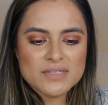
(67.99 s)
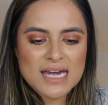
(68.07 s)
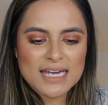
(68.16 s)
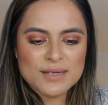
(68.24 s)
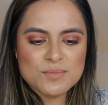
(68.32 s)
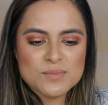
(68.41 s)

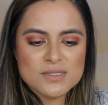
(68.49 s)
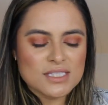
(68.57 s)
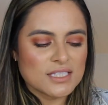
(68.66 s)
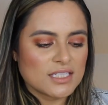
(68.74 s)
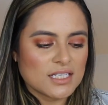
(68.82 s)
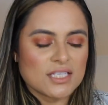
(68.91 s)
times
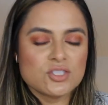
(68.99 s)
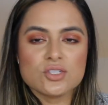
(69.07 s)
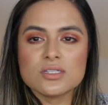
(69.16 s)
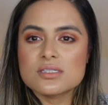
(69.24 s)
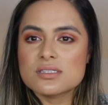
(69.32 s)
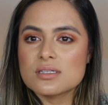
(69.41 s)
and then I
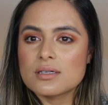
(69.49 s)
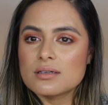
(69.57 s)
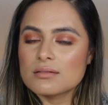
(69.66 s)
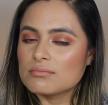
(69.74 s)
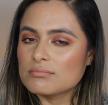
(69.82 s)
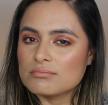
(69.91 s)
just
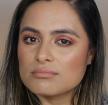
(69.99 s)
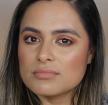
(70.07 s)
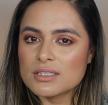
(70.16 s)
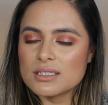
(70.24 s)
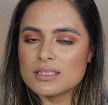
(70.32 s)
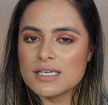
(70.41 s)

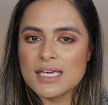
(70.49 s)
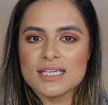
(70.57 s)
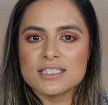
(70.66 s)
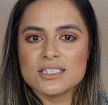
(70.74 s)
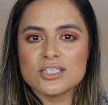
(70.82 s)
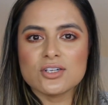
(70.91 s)

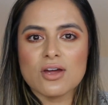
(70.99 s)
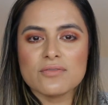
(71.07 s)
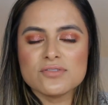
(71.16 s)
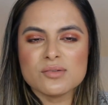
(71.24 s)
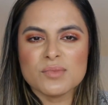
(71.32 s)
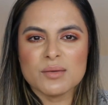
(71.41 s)
handed it
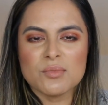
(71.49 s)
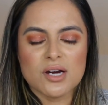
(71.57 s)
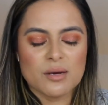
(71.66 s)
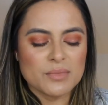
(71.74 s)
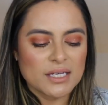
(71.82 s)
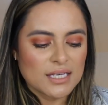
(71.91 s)
off to my
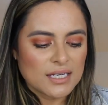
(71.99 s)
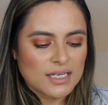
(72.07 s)
mom.